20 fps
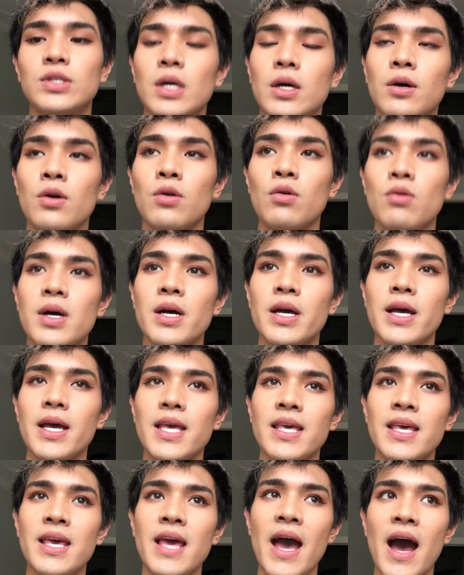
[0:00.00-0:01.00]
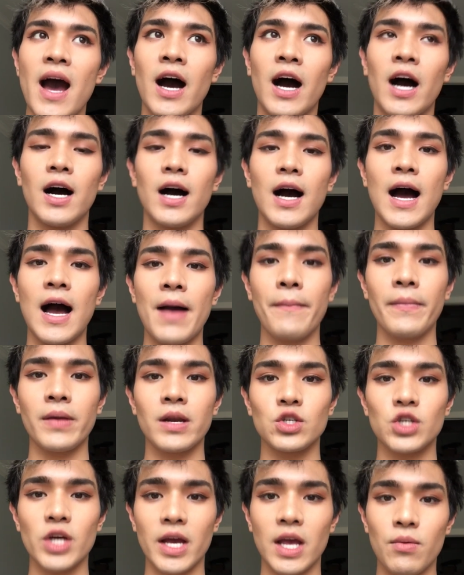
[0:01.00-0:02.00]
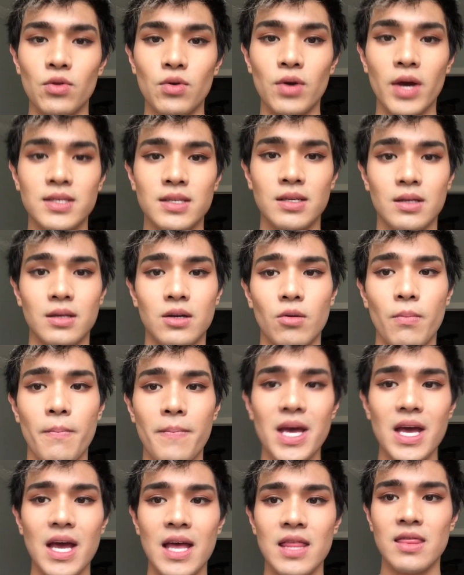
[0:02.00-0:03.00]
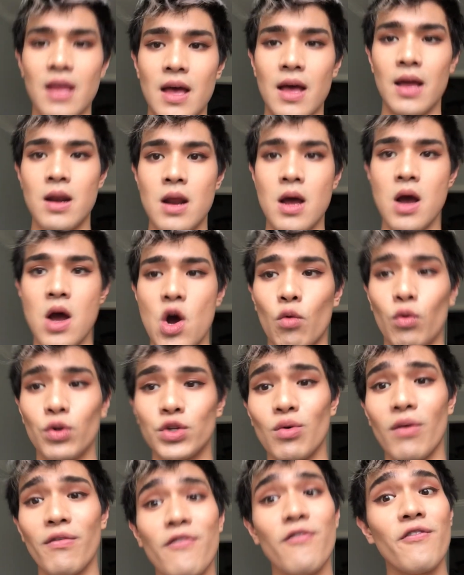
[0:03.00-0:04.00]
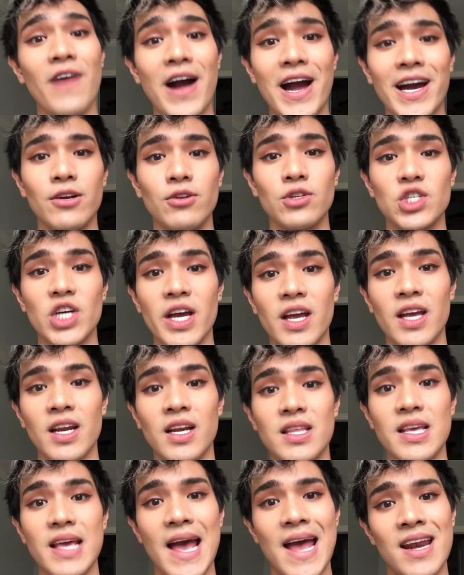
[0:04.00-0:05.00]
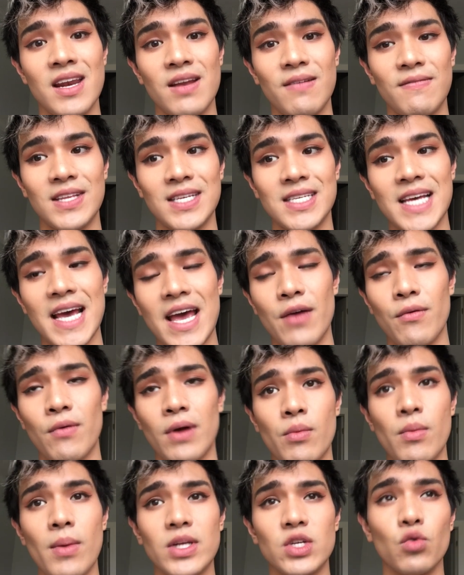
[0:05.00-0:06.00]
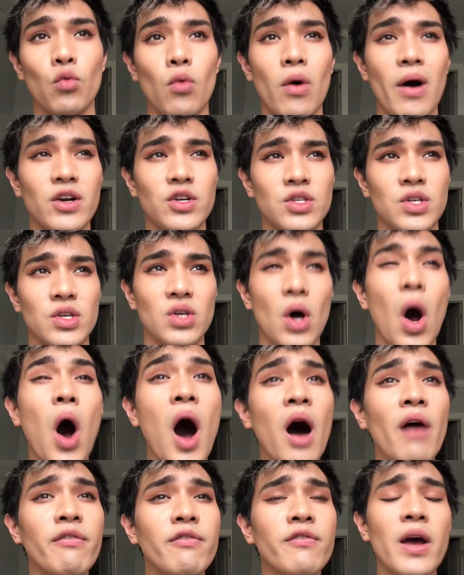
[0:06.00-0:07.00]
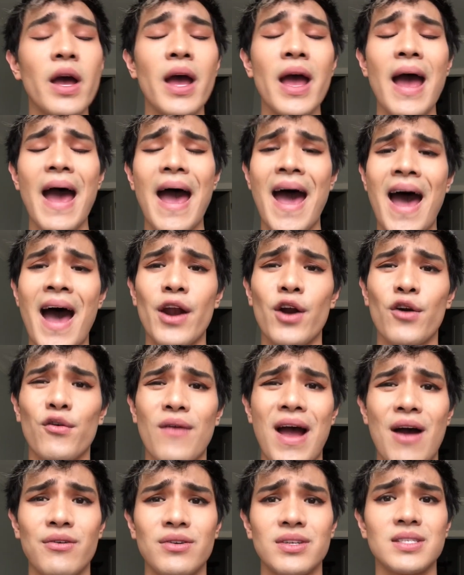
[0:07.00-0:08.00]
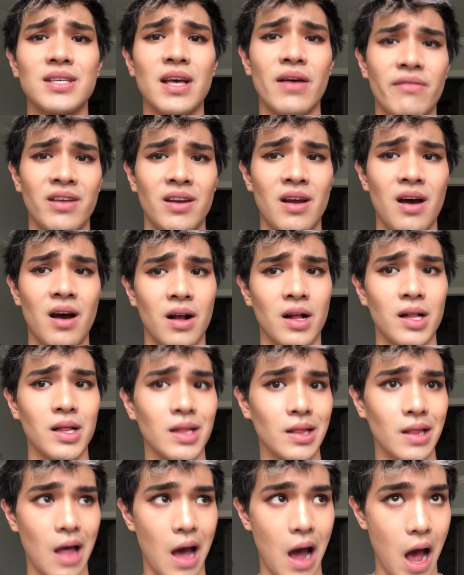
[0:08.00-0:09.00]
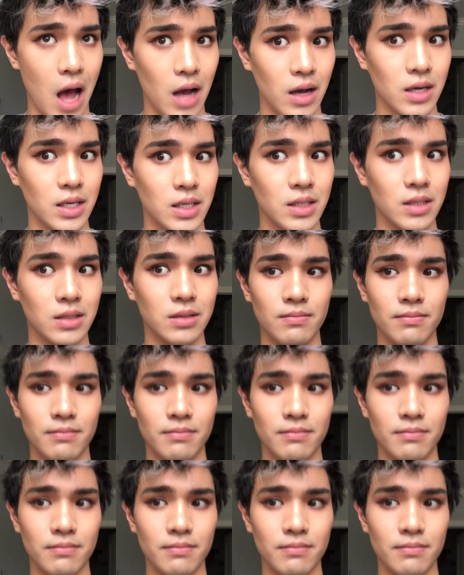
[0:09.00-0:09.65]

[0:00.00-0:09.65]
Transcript: So yeah, I'm gonna check in with you guys in a little bit and then we'll do a final check in at the end of the day when I'm about to wash this off at around seven o'clock.